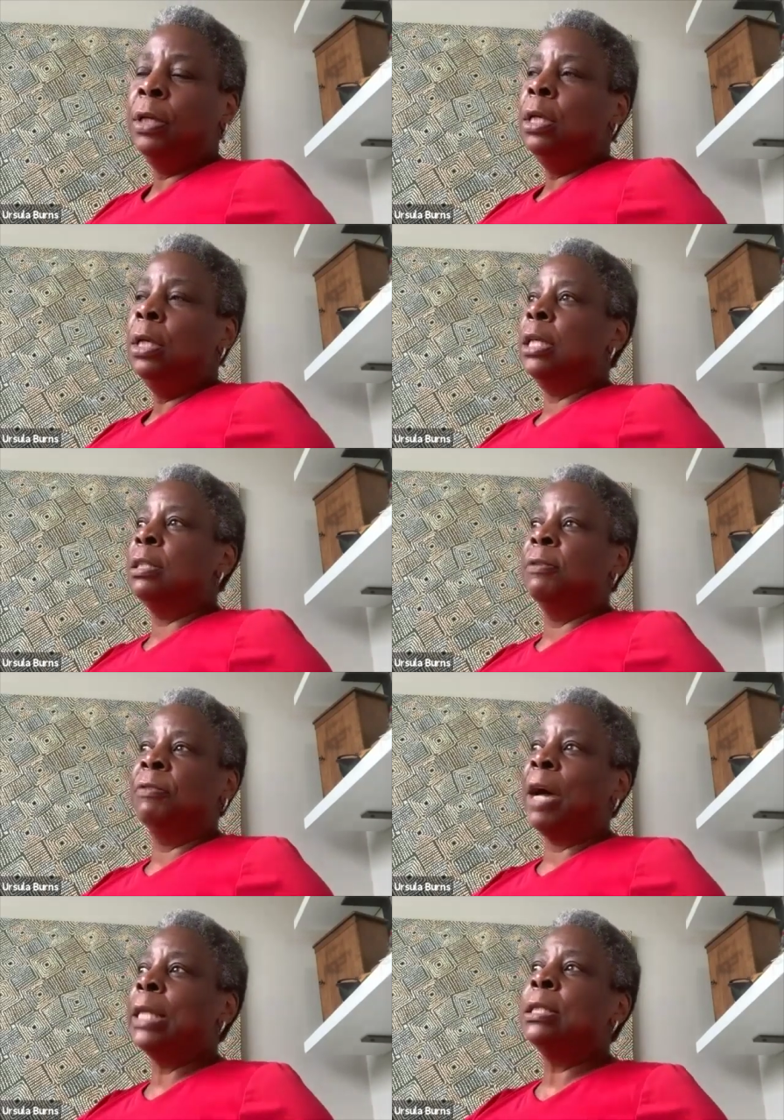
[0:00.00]
It's
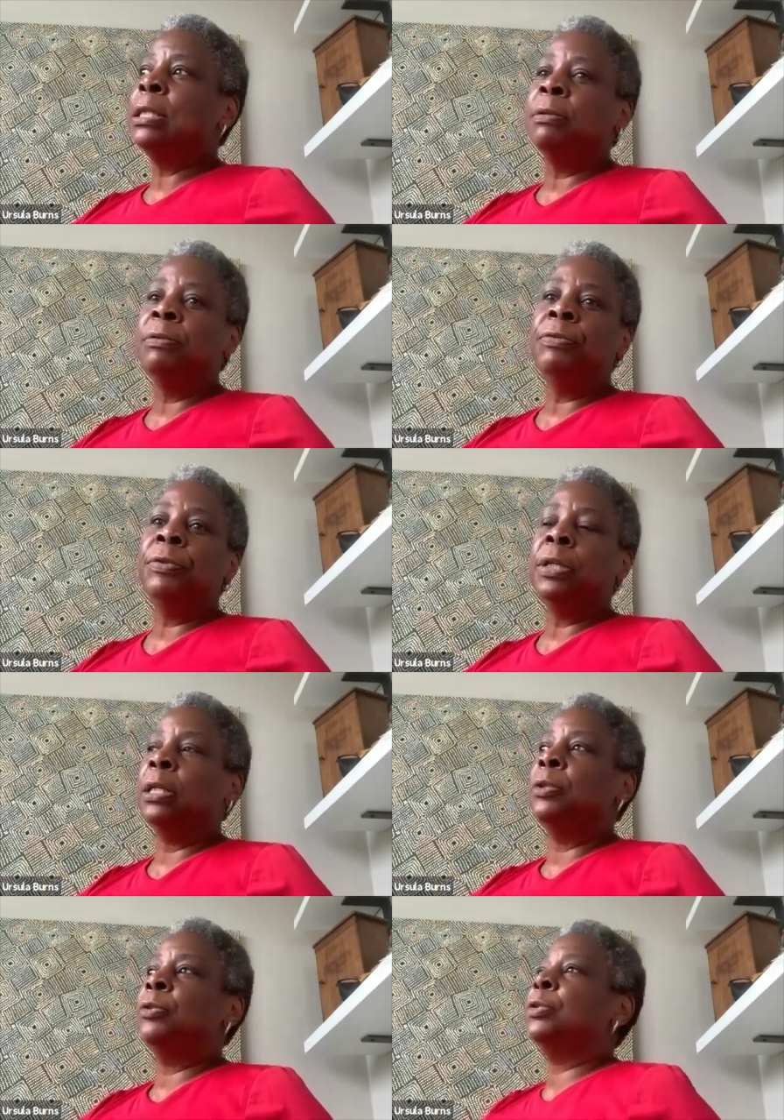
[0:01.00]
divisive,
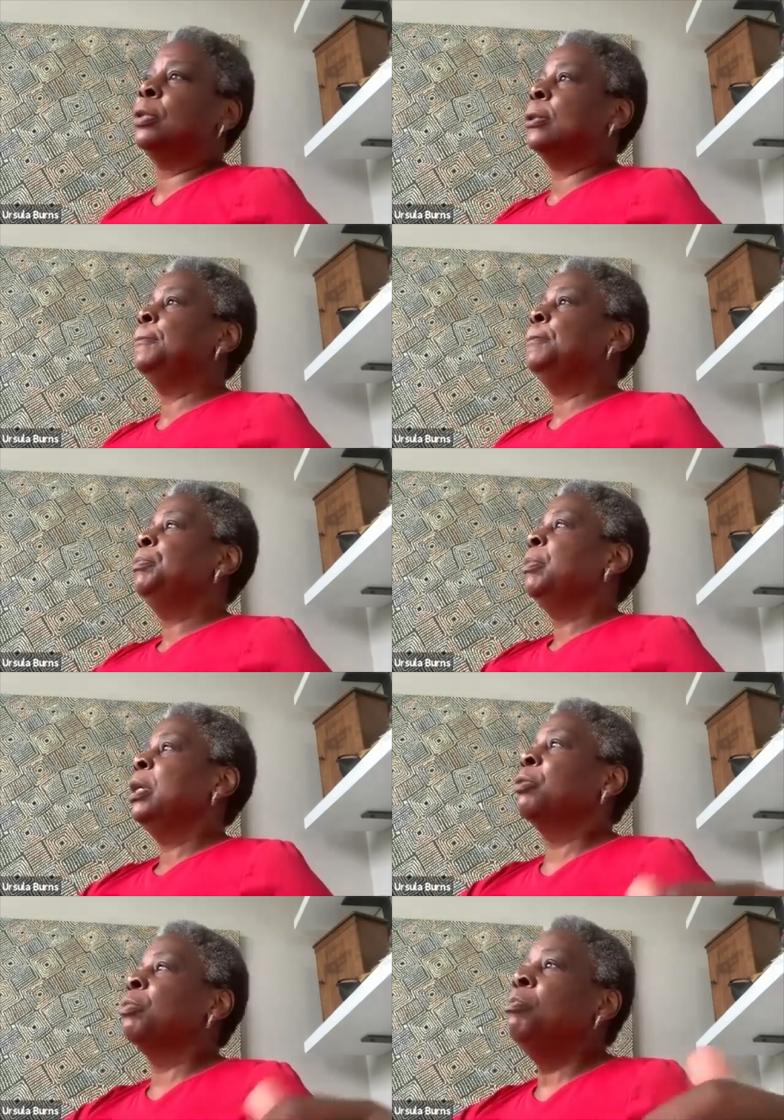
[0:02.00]

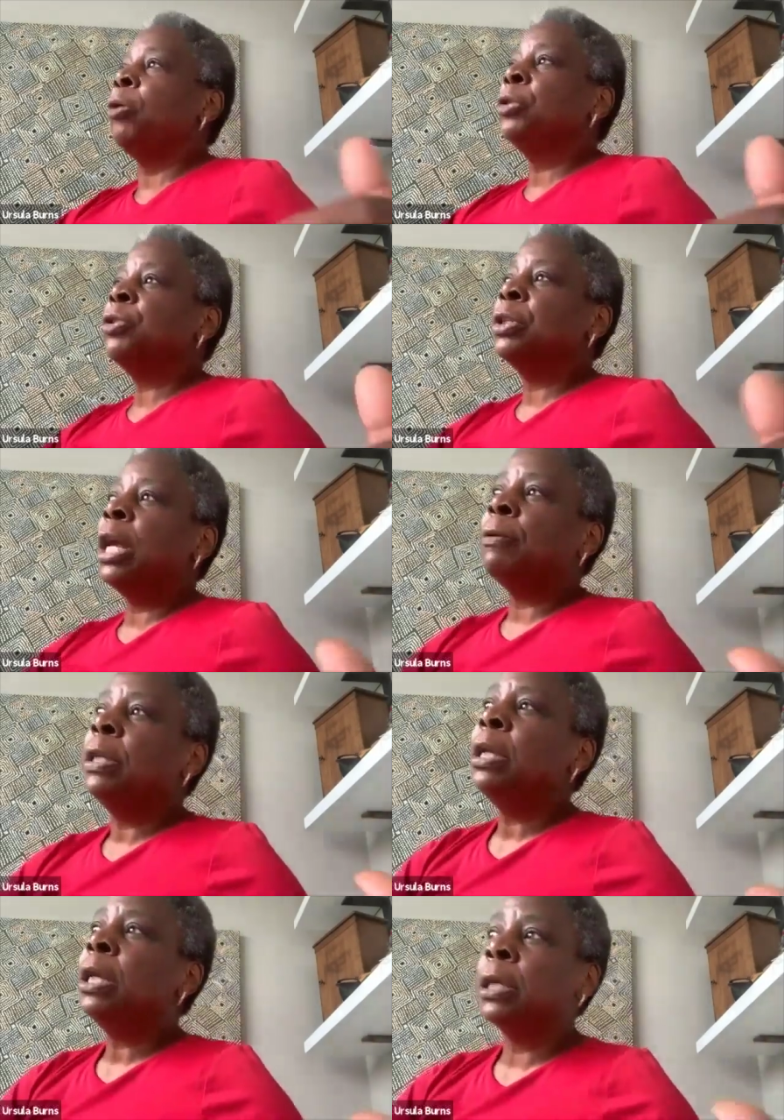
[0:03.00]
it's
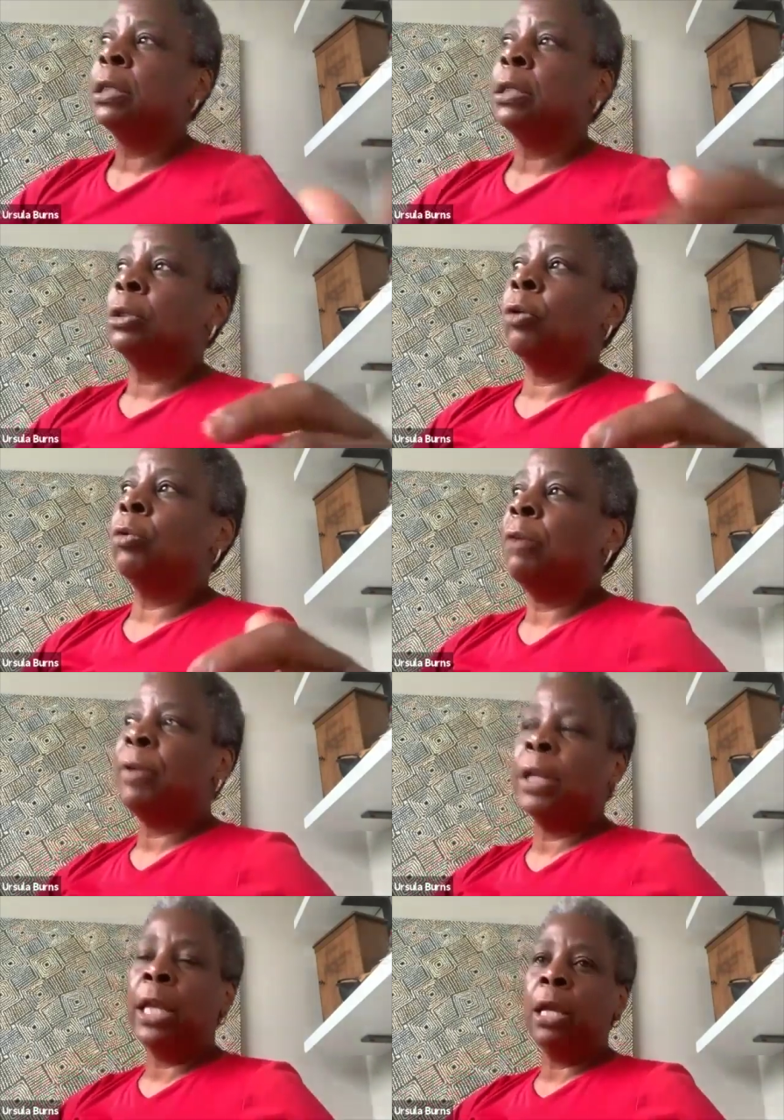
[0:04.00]
mercenary, and it's tone-deaf.
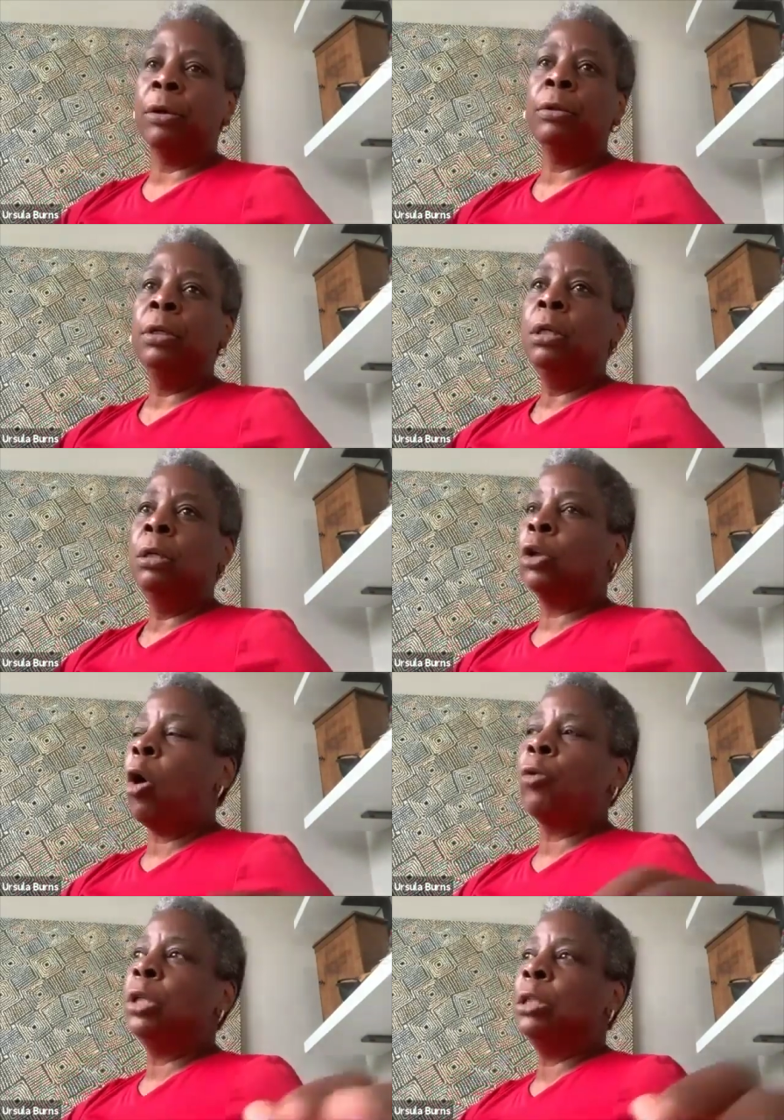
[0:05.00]
And here,
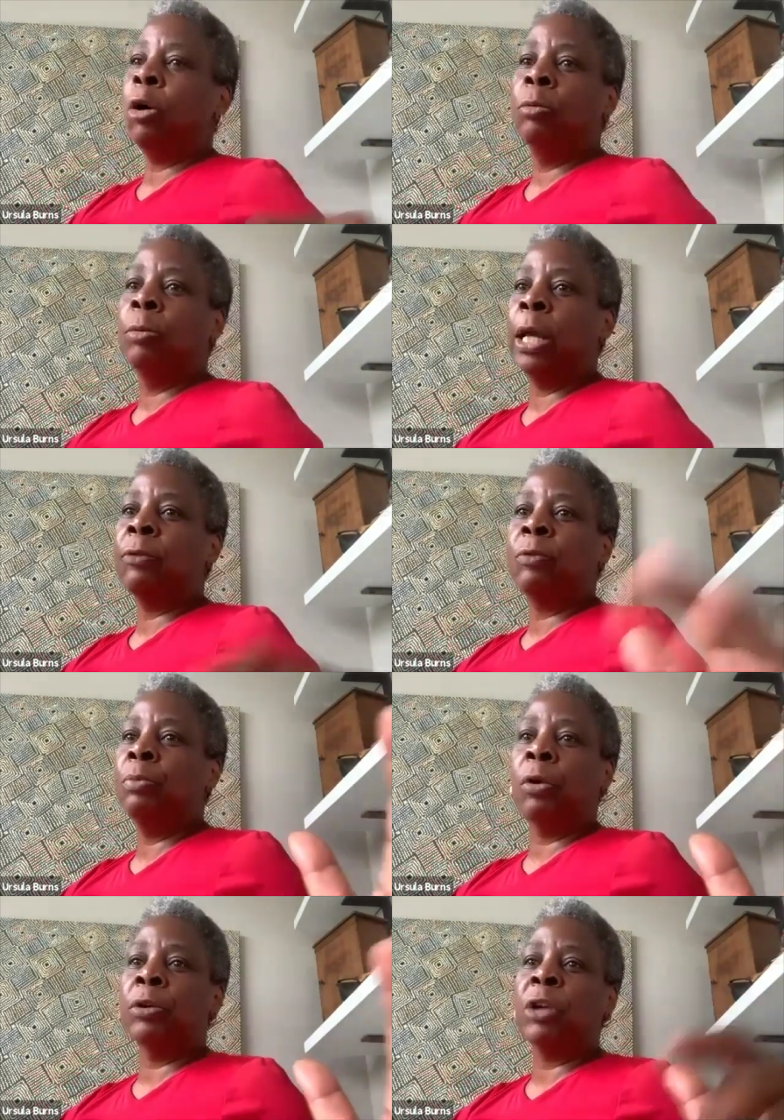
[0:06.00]
totally tone-deaf with
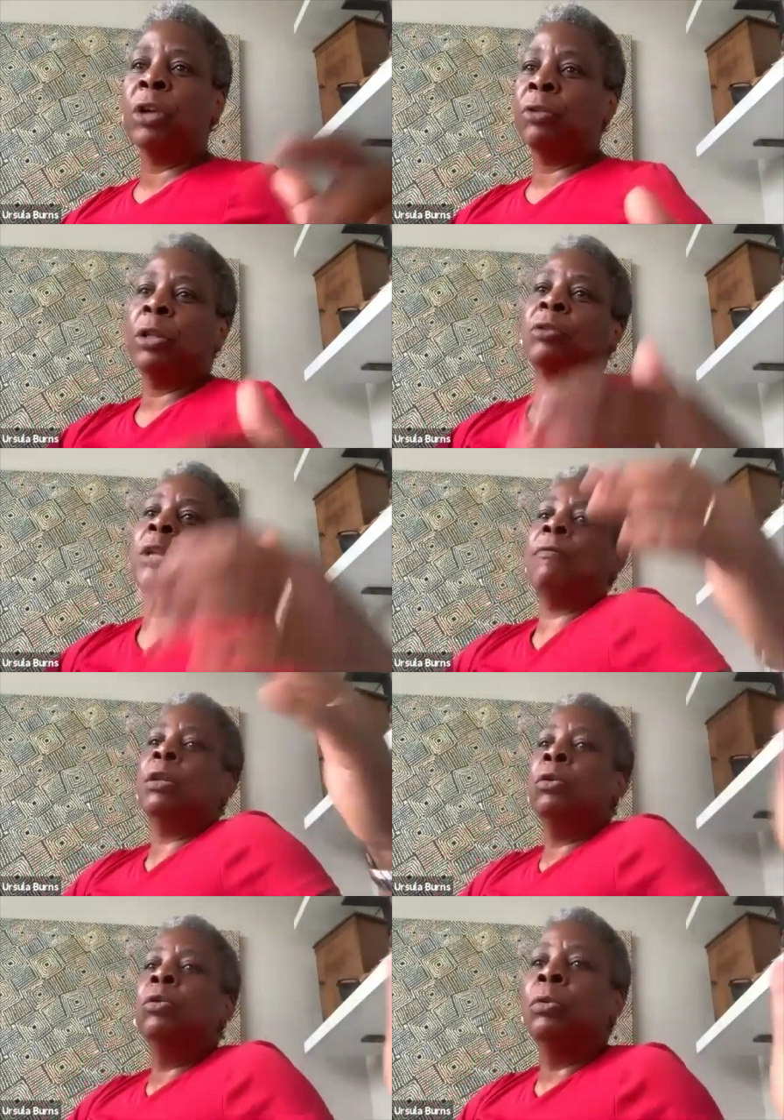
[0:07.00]
Boris Johnson, doesn't have a
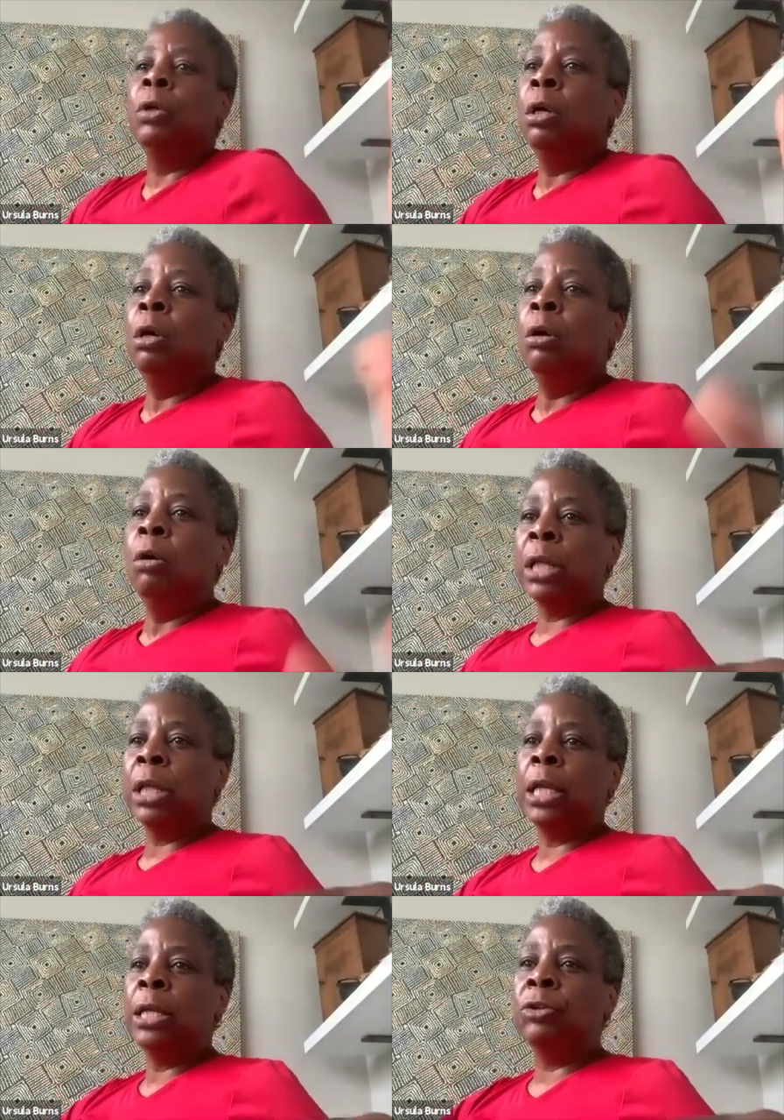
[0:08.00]
clue what the
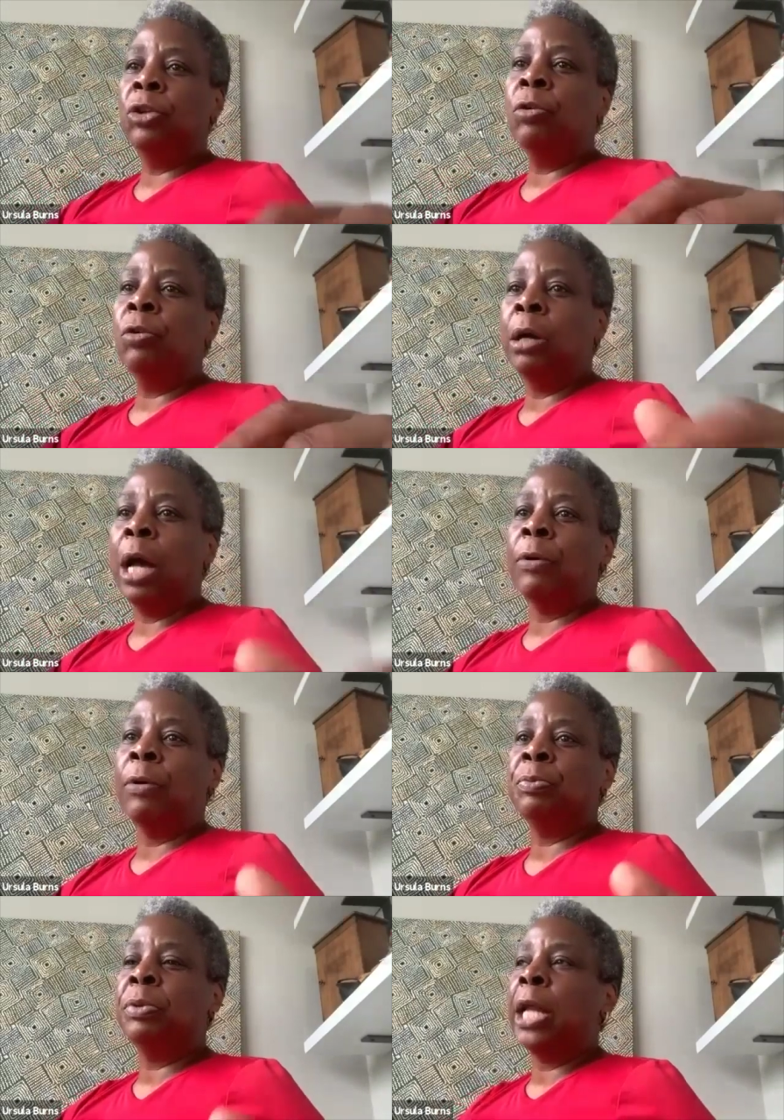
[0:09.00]
heck he's doing or how
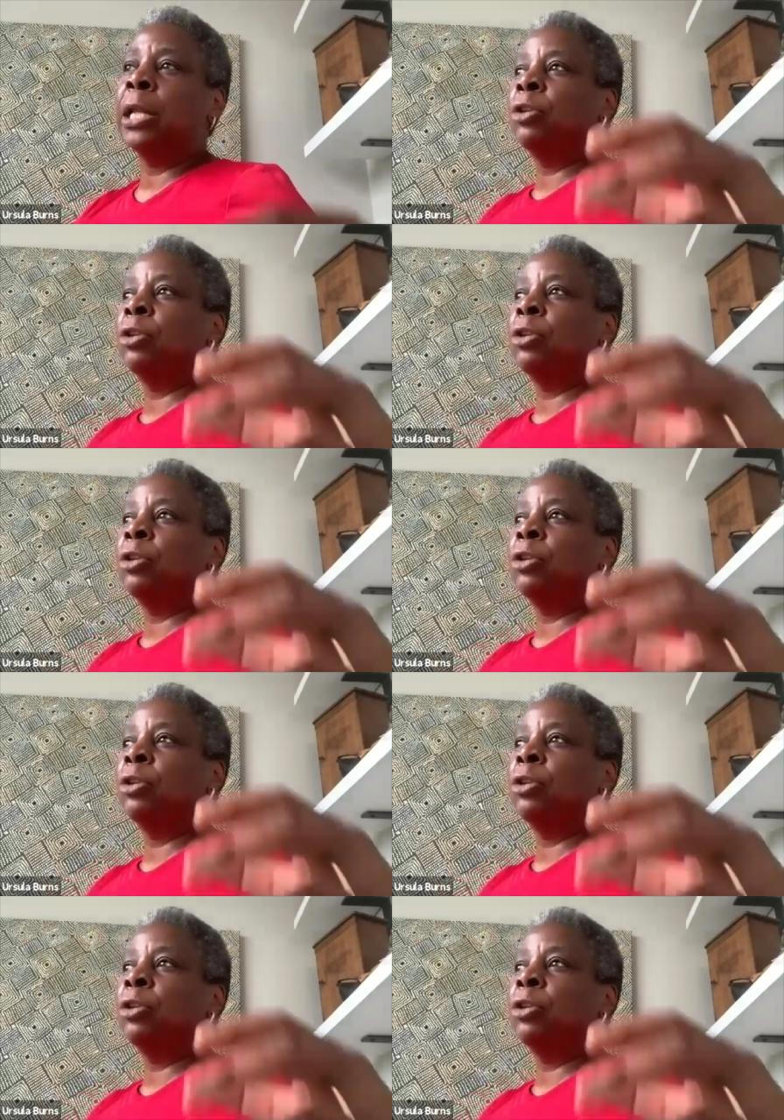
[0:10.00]
he's planning.